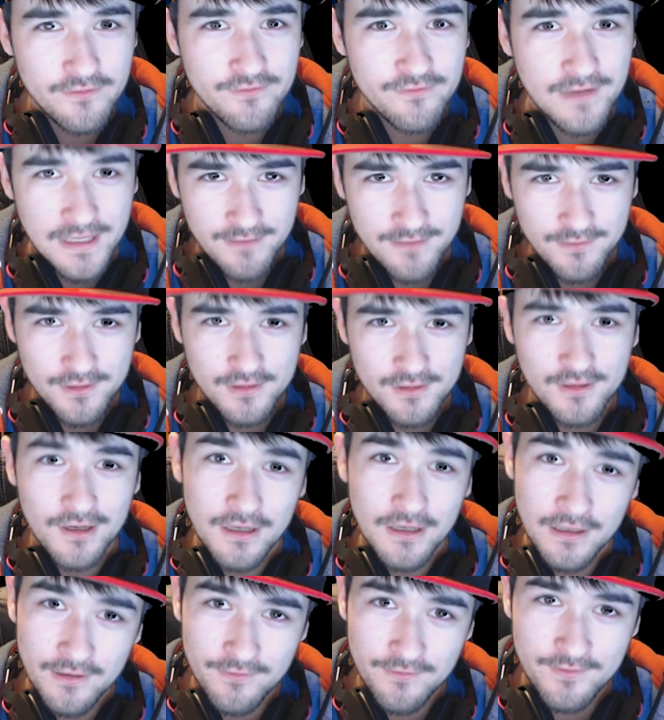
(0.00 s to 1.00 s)
a $5
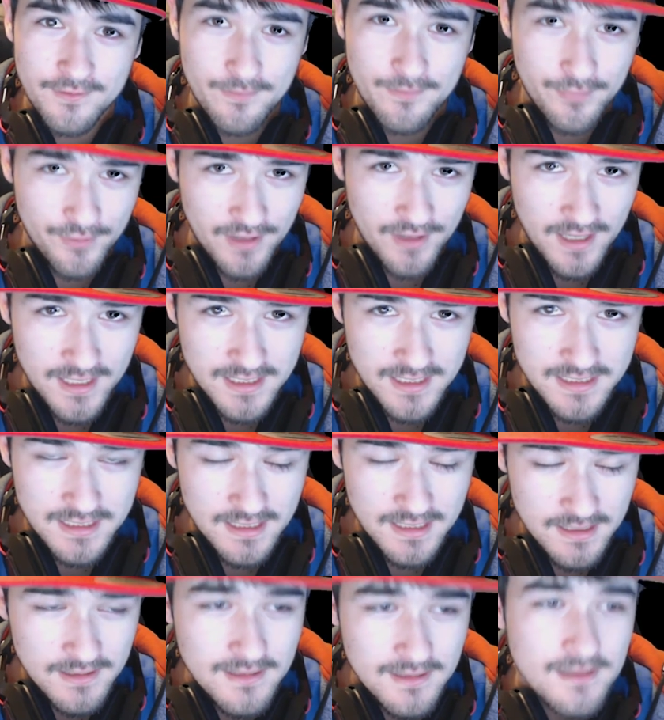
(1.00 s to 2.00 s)
off the
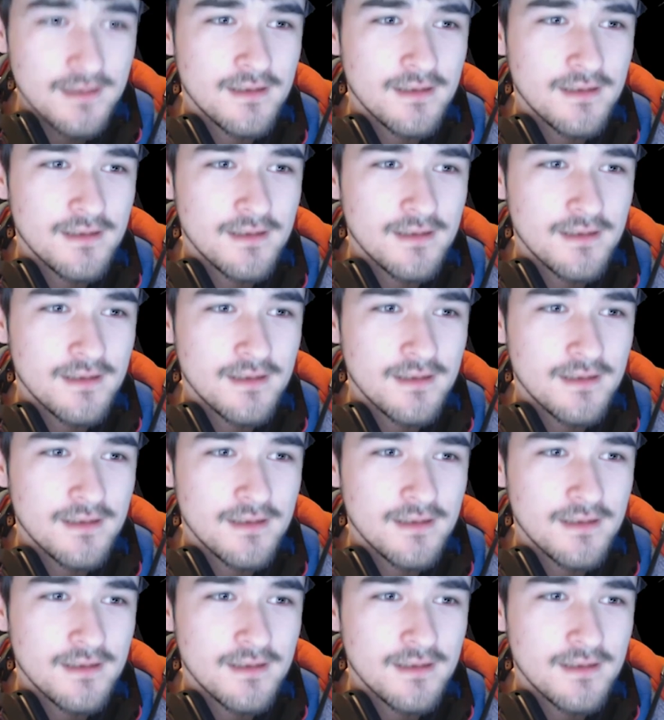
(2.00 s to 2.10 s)
price